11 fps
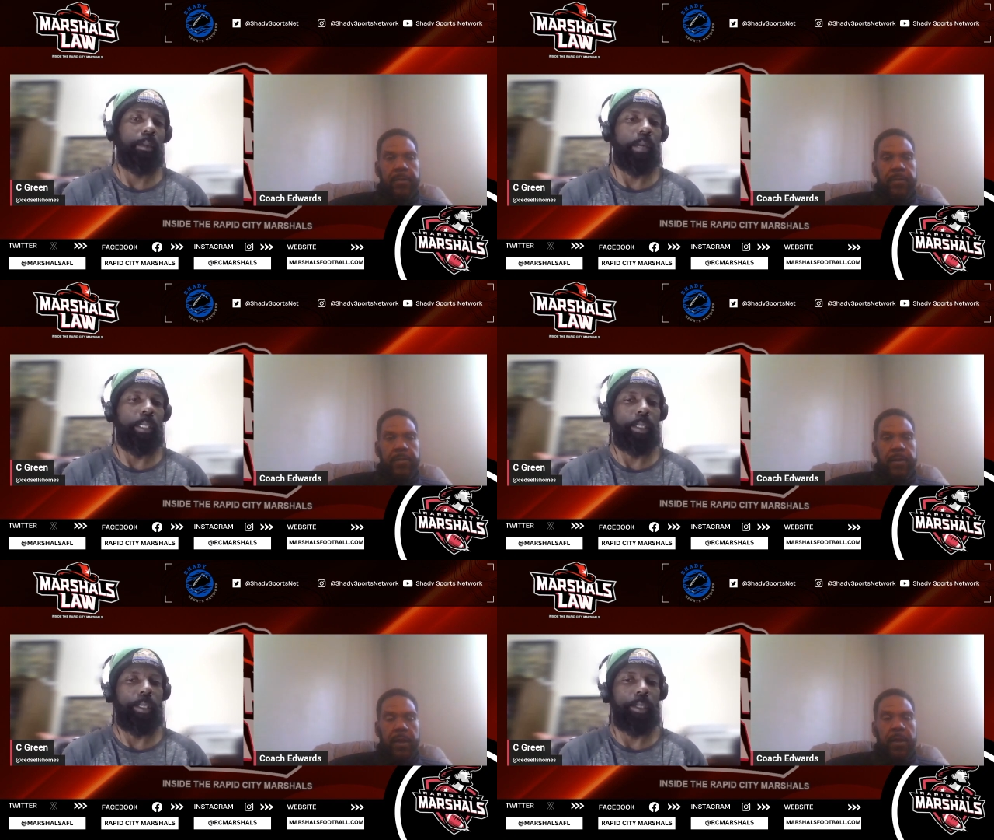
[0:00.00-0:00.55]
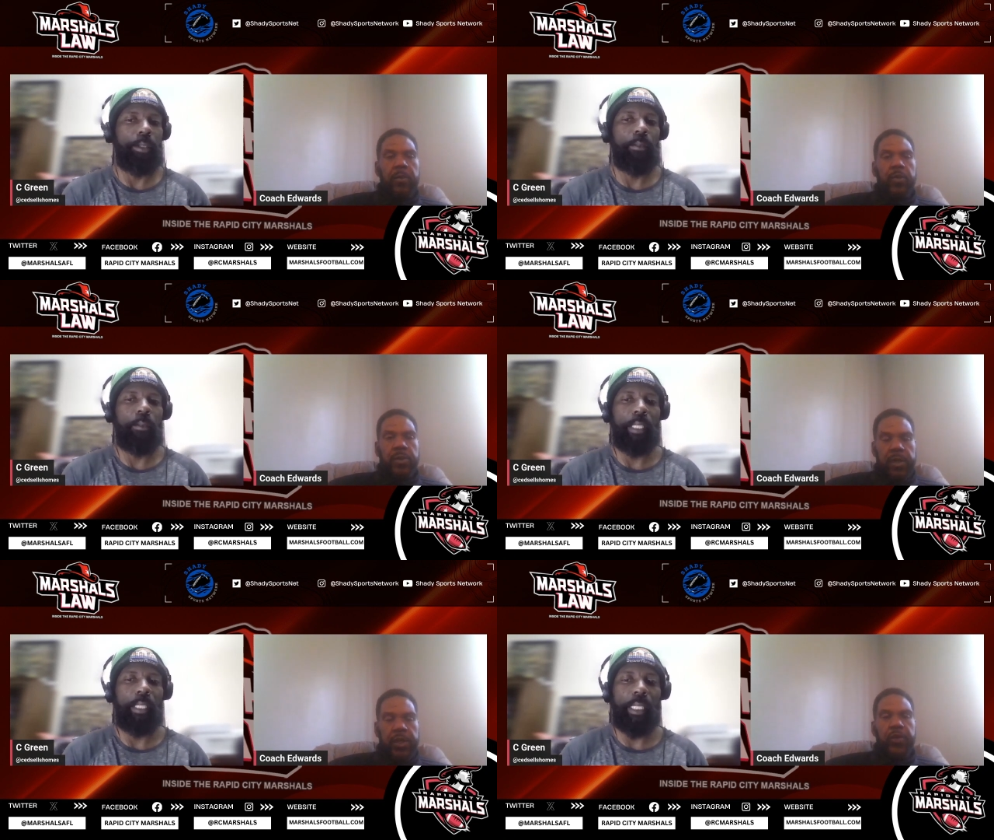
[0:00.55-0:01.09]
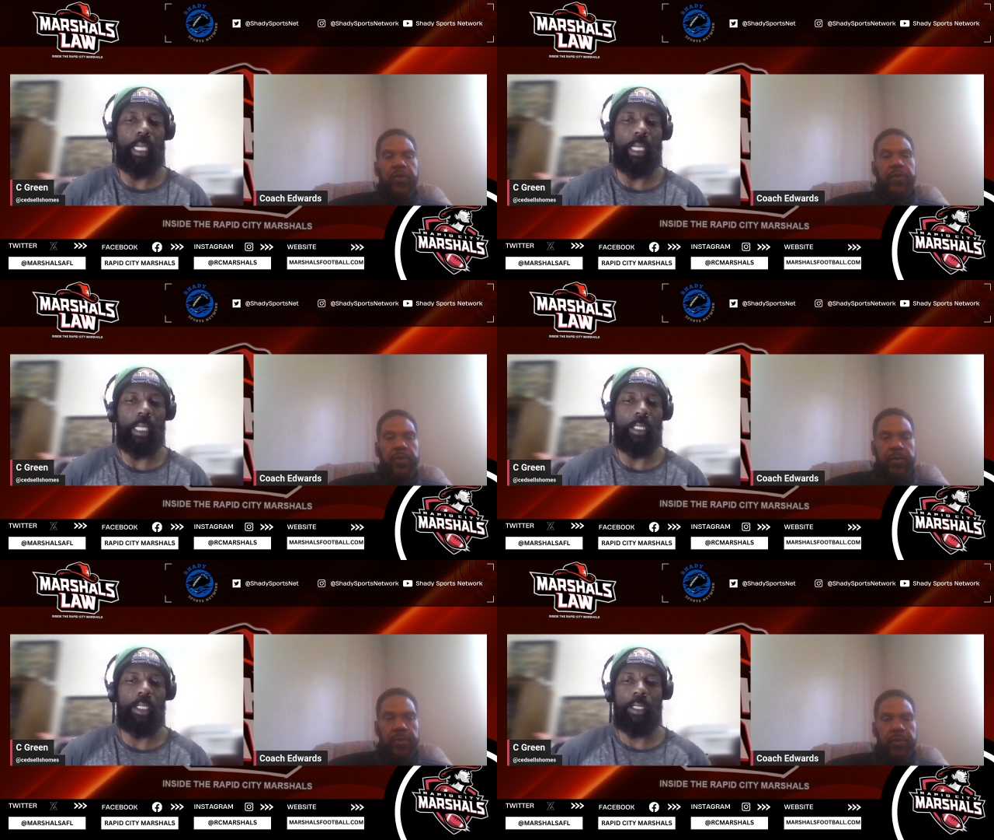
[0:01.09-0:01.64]
Speaker 1: with the youth, with, with the, the
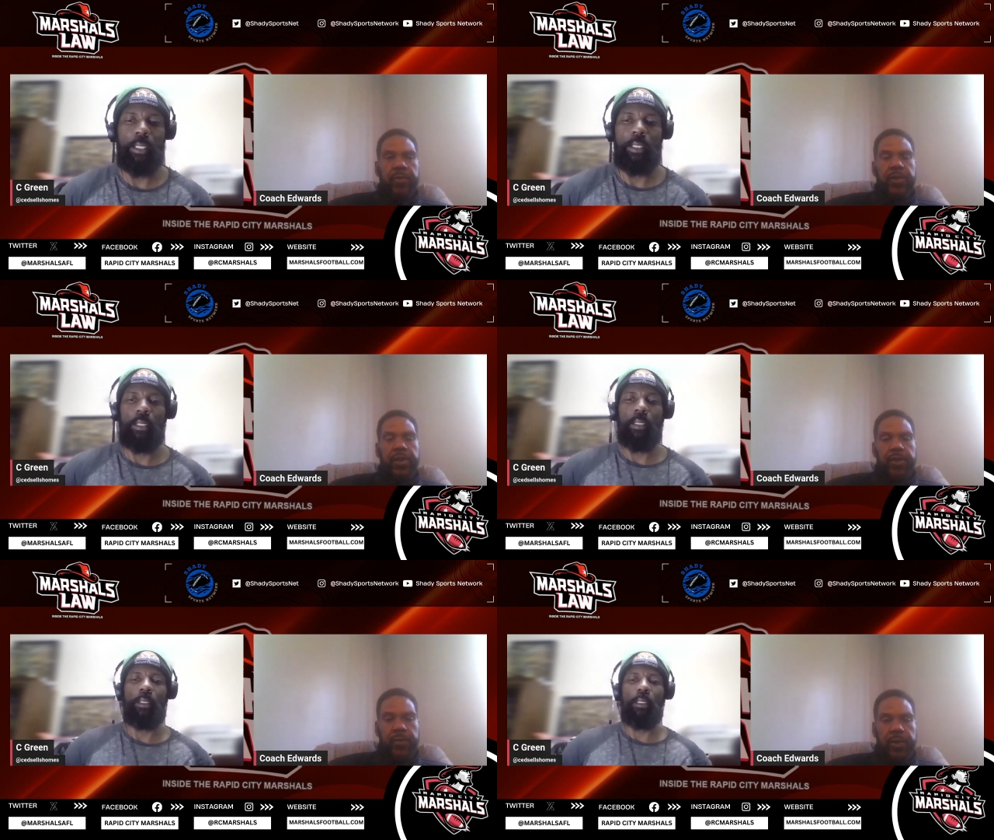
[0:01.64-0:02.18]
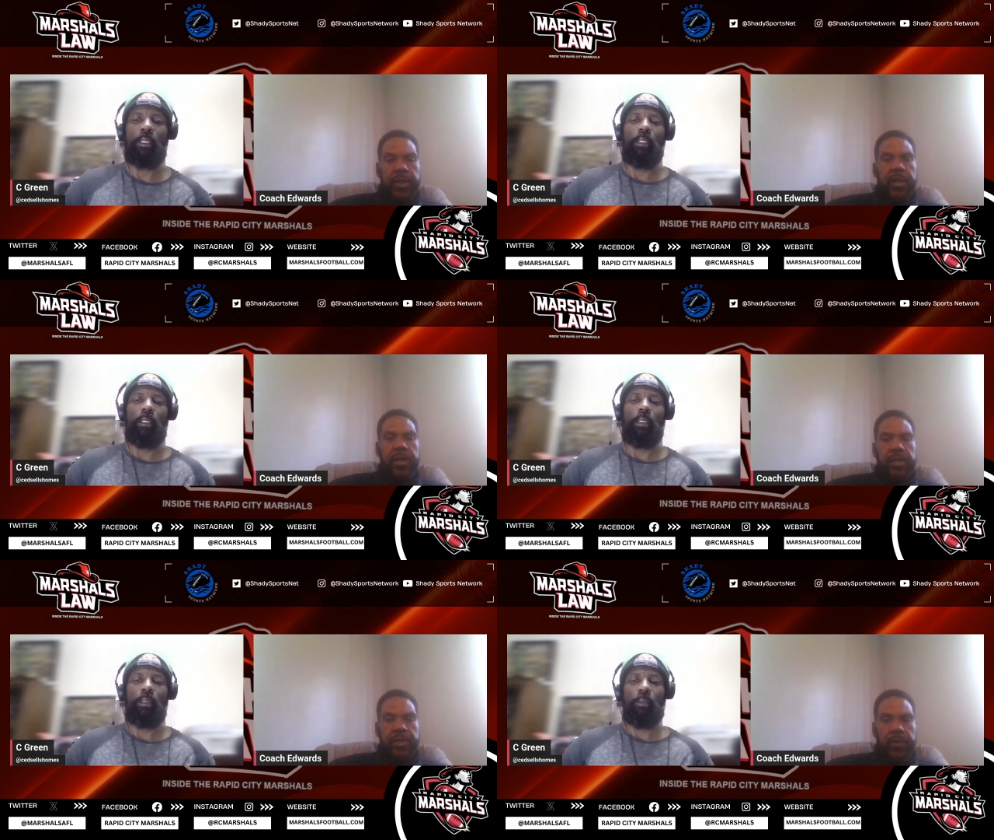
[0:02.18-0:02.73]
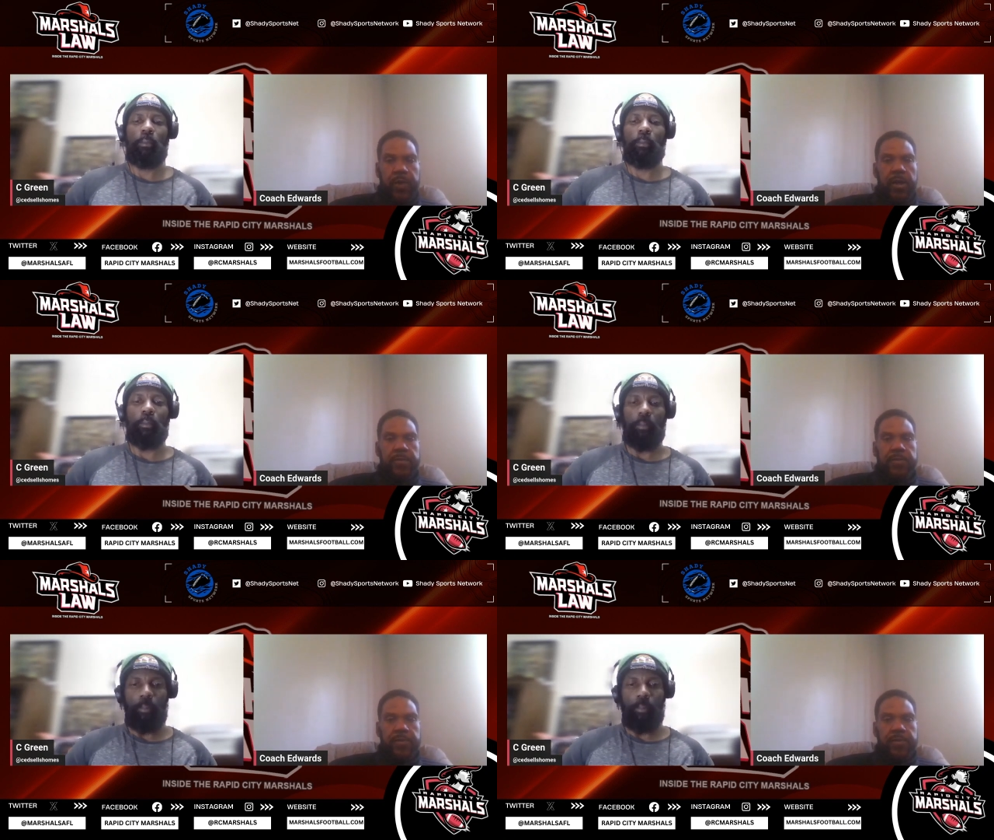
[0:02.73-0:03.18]
kids, with the, kids, correct.